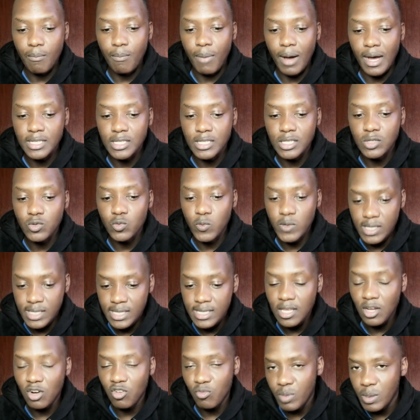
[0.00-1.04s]
But we
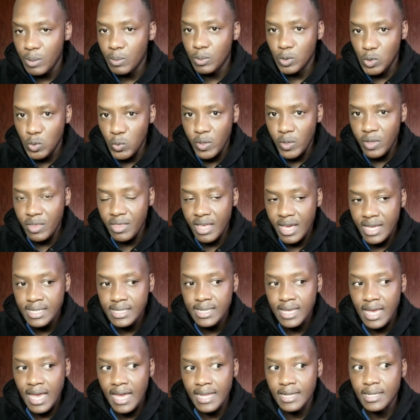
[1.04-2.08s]
see a lot of people doing
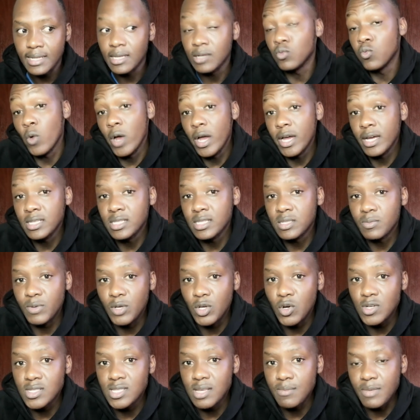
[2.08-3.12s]
that, and it works
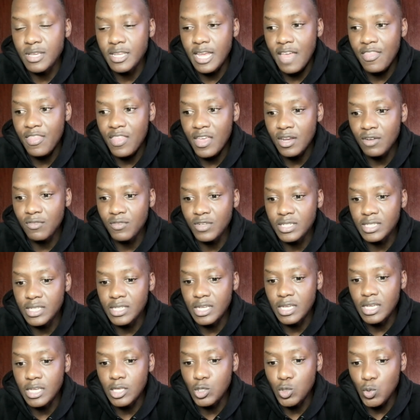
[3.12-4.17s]
because, at the end of the
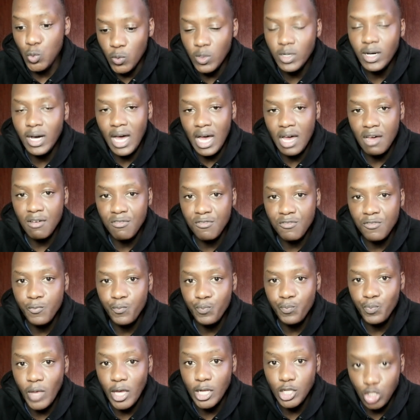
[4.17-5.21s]
day, you will have
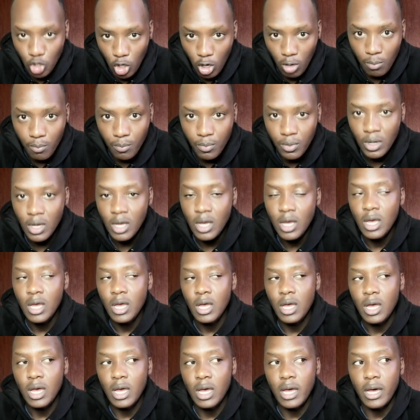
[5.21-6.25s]
a job.
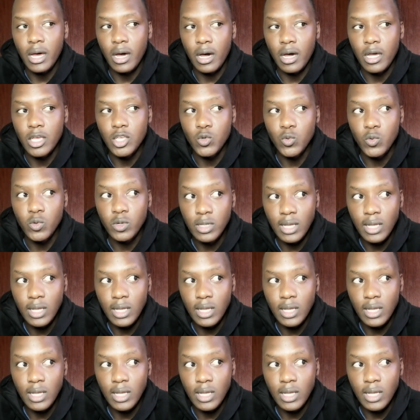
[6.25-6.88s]
While